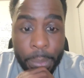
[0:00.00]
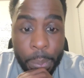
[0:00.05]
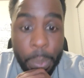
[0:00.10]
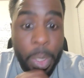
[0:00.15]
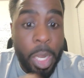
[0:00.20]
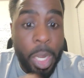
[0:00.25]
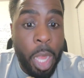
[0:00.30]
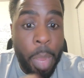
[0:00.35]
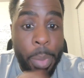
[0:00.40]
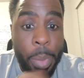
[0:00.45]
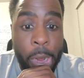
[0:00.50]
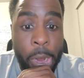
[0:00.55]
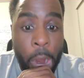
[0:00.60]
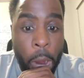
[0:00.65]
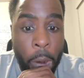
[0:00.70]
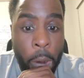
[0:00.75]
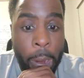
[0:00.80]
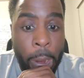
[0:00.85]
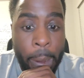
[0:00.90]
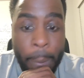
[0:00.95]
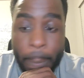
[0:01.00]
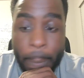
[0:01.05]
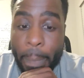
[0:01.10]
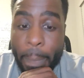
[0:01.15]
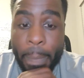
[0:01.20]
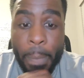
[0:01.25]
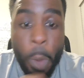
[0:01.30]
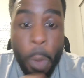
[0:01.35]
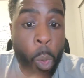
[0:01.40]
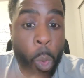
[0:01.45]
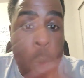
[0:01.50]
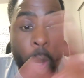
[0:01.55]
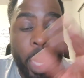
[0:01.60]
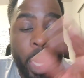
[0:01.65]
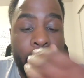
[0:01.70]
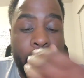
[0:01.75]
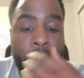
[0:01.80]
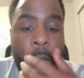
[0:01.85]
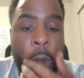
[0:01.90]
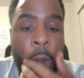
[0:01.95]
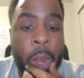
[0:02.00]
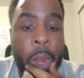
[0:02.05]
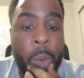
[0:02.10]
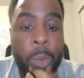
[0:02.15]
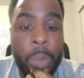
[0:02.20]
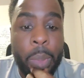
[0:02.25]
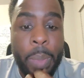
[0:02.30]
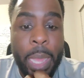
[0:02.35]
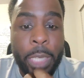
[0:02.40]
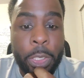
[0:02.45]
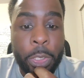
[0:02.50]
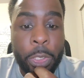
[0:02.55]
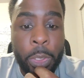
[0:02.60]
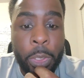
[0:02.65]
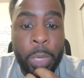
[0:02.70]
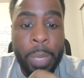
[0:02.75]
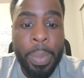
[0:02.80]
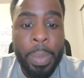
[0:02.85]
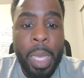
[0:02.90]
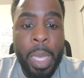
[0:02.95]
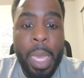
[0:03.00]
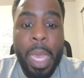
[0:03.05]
becoming an RN. Or working as an RN with a bachelor's degree.